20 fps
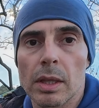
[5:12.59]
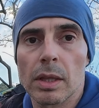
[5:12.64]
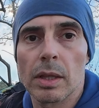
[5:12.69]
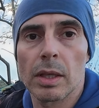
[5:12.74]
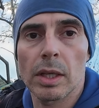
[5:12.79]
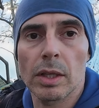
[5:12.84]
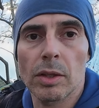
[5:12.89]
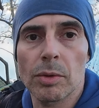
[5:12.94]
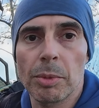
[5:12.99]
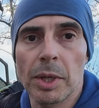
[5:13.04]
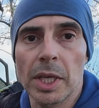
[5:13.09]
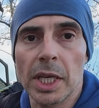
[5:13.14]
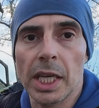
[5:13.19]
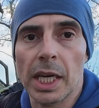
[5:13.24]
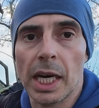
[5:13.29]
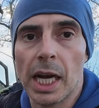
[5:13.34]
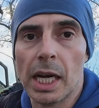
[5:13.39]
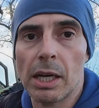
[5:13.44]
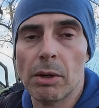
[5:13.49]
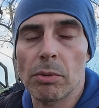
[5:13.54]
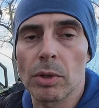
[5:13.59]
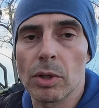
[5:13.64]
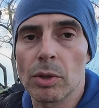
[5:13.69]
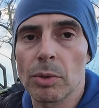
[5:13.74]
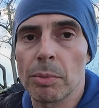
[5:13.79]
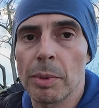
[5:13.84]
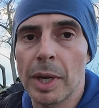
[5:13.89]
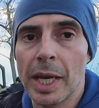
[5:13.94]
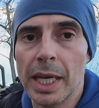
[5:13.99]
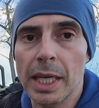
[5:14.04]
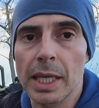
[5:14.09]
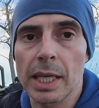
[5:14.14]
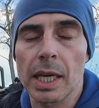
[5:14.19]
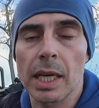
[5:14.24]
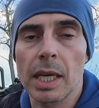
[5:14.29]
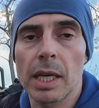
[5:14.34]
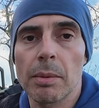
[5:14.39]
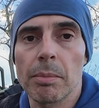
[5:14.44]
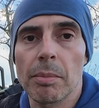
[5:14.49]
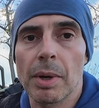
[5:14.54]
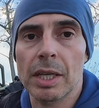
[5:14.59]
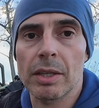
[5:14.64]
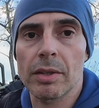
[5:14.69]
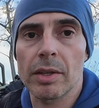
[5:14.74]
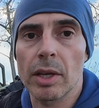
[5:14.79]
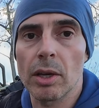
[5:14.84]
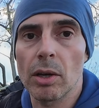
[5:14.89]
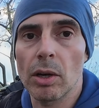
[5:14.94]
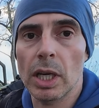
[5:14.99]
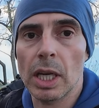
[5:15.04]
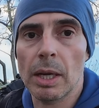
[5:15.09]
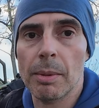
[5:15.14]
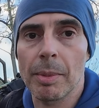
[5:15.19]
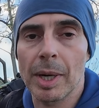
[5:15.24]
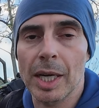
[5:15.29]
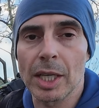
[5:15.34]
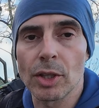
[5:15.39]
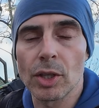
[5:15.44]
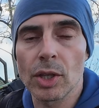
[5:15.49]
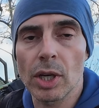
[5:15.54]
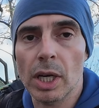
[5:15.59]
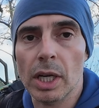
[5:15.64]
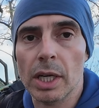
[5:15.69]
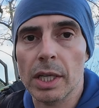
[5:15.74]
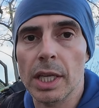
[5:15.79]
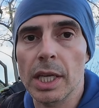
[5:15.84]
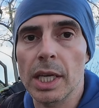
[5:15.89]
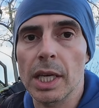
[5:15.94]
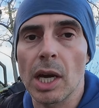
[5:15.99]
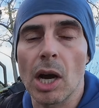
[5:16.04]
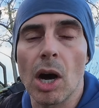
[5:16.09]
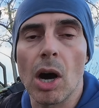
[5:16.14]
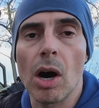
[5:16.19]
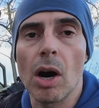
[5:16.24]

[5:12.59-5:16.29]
This mini rack was made in Barcelona by Jordy